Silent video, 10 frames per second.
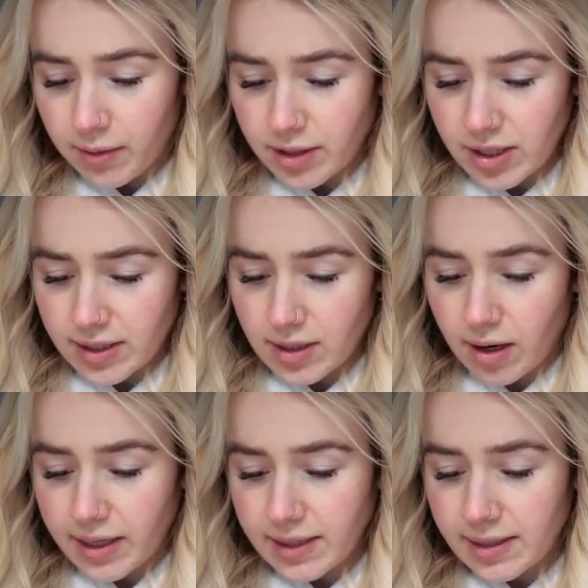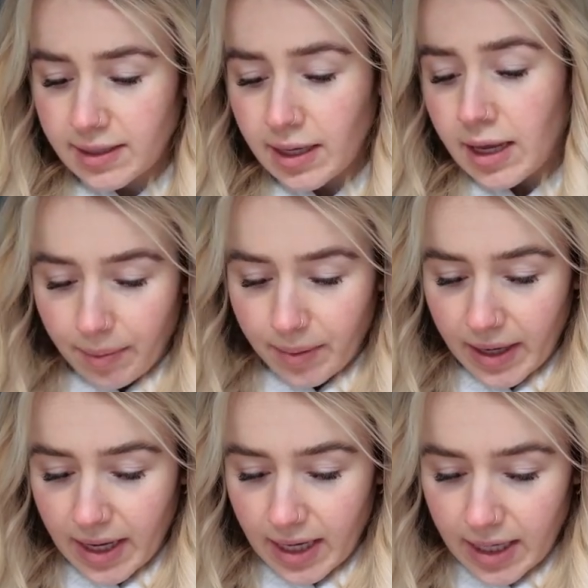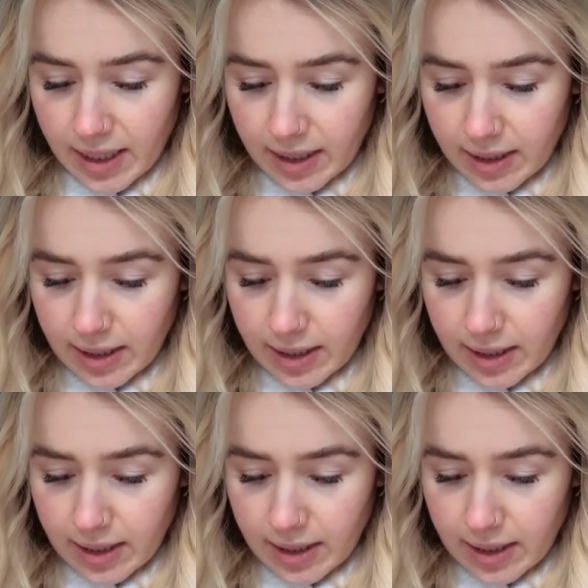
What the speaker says: which is nice, happy